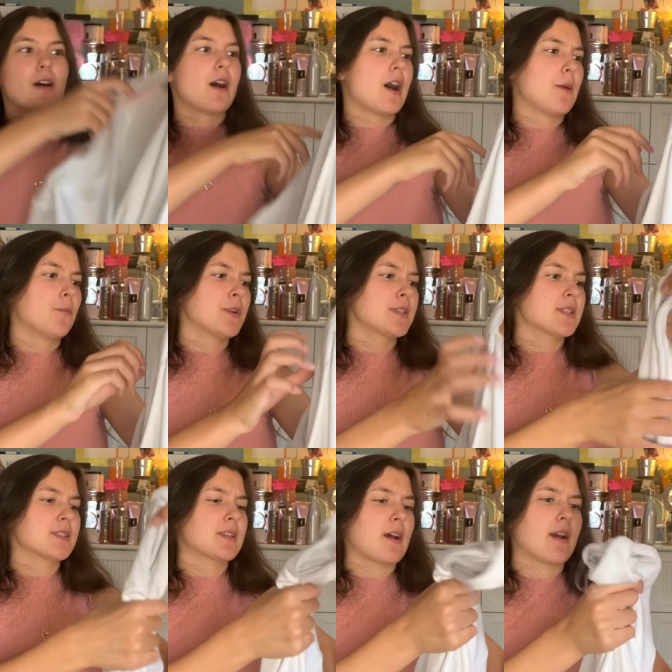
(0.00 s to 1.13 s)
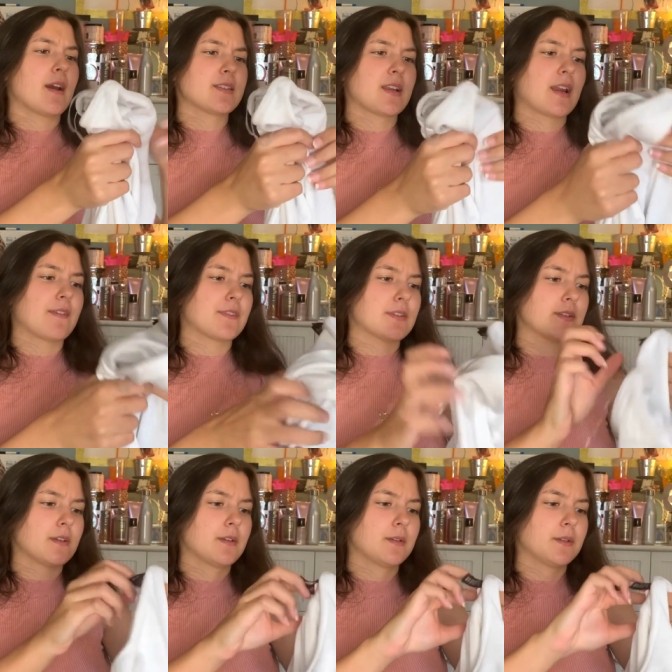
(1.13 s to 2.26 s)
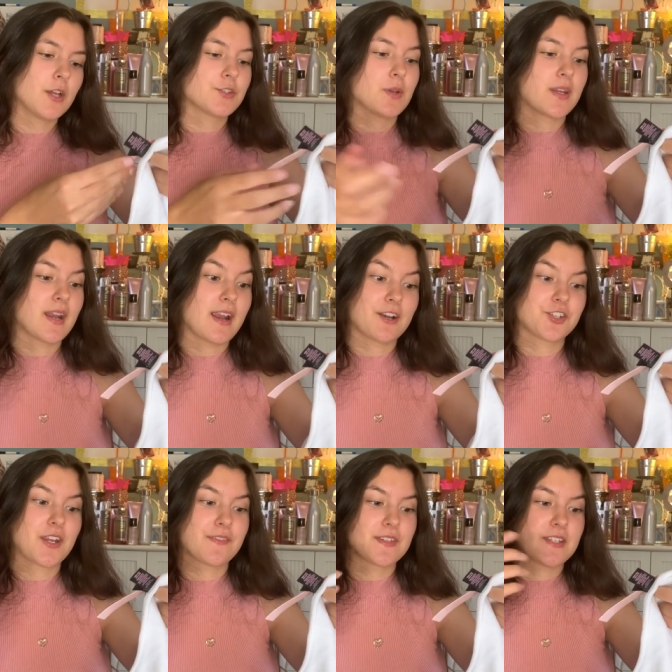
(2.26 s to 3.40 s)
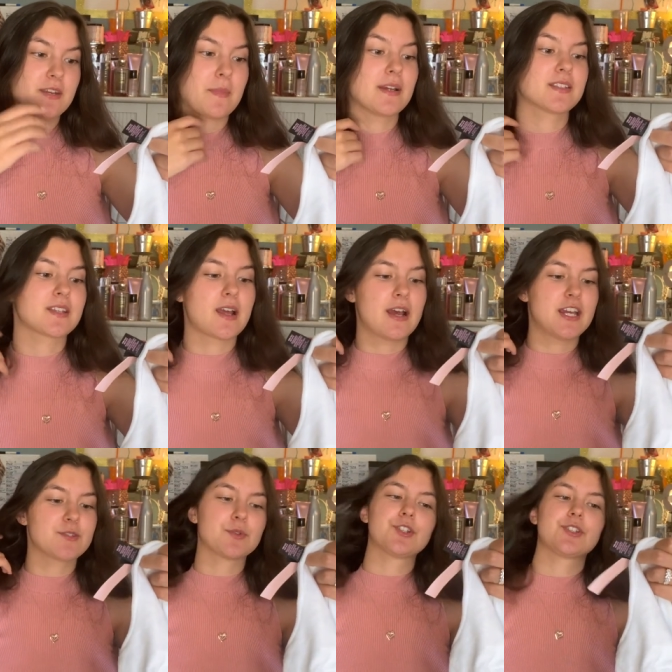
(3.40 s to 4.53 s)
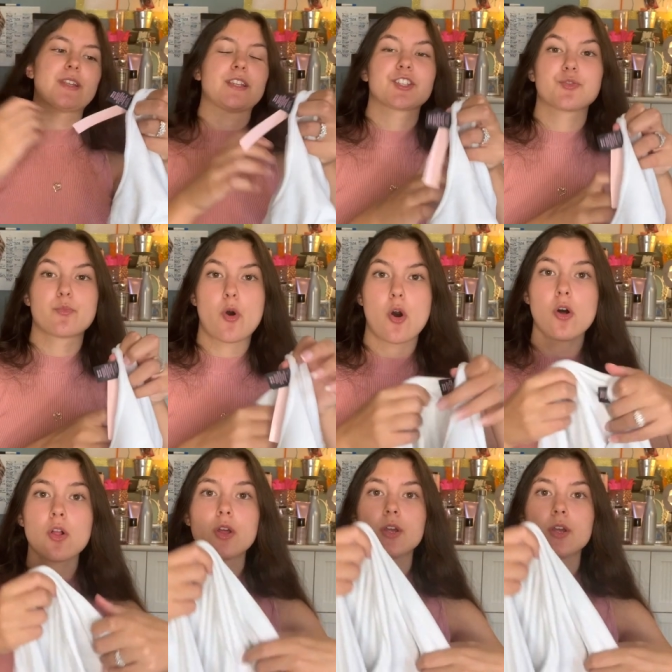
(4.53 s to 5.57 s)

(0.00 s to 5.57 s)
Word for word: um what size did I get this in so I did actually get this in my size which is a small